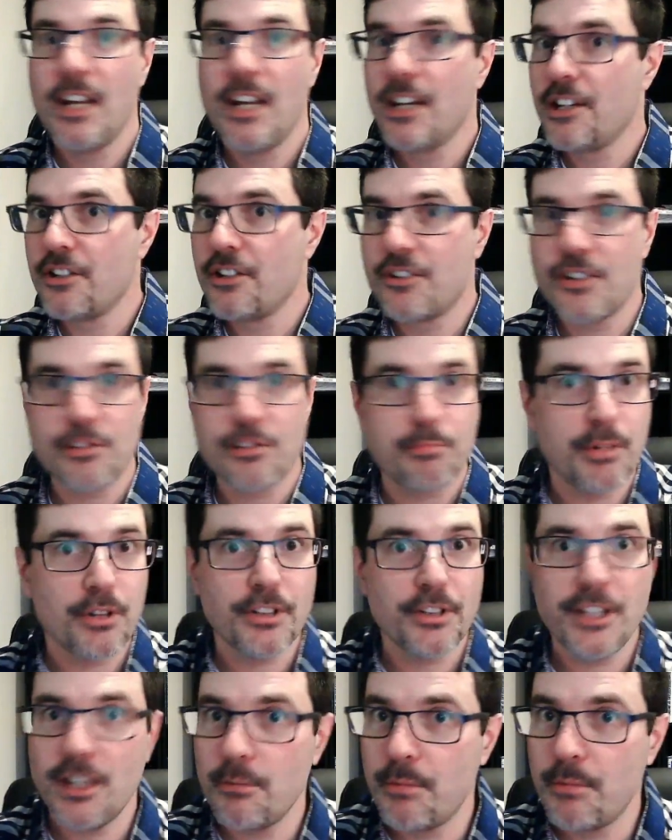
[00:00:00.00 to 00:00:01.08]
you're just
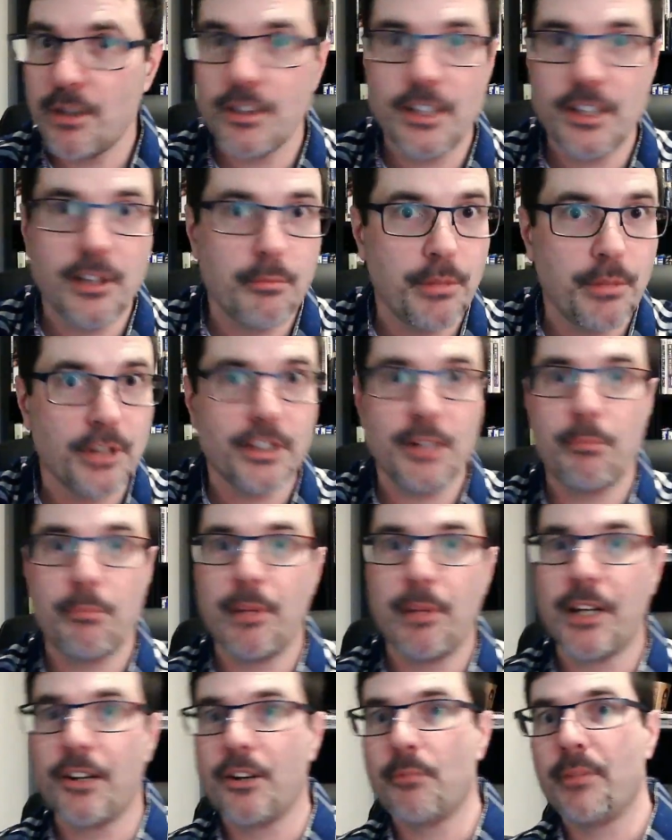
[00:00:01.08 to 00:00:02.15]
building and building and building
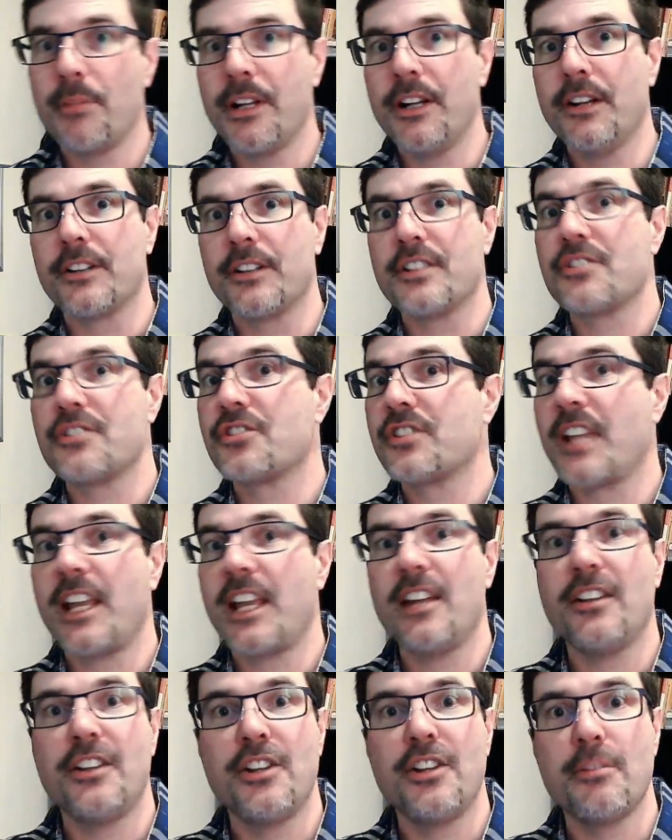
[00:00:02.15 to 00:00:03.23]
bigger and bigger, just
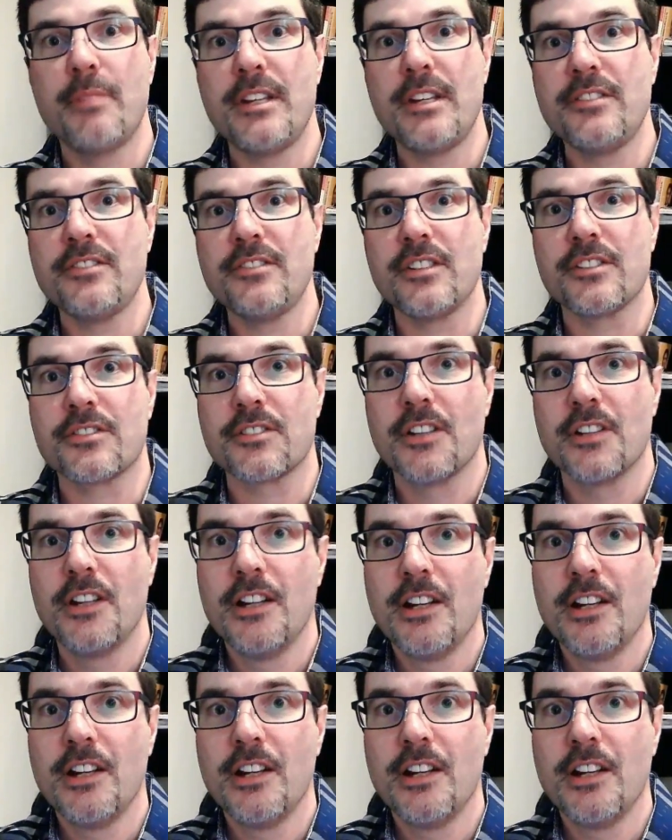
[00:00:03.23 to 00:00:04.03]
scaling your business.